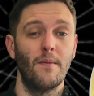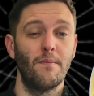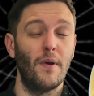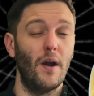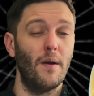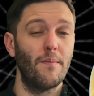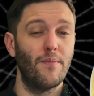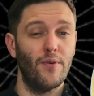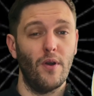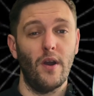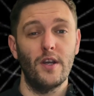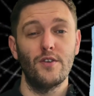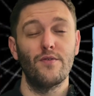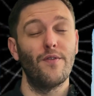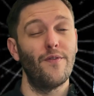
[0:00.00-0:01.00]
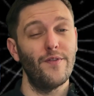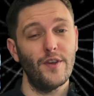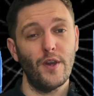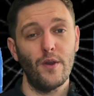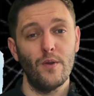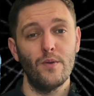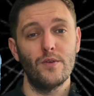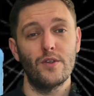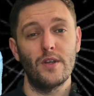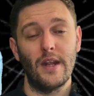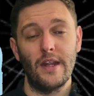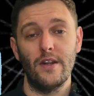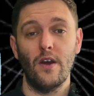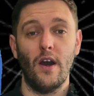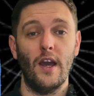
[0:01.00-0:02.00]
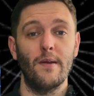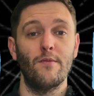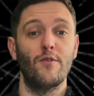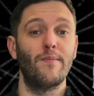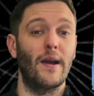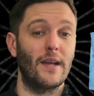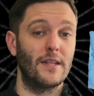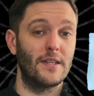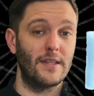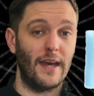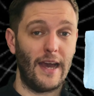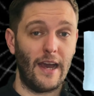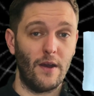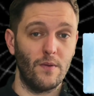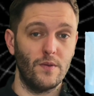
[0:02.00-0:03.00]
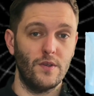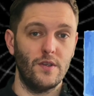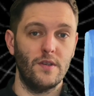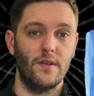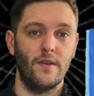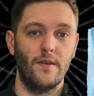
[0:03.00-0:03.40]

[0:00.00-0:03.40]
but Price refused to let Knight move back into the house.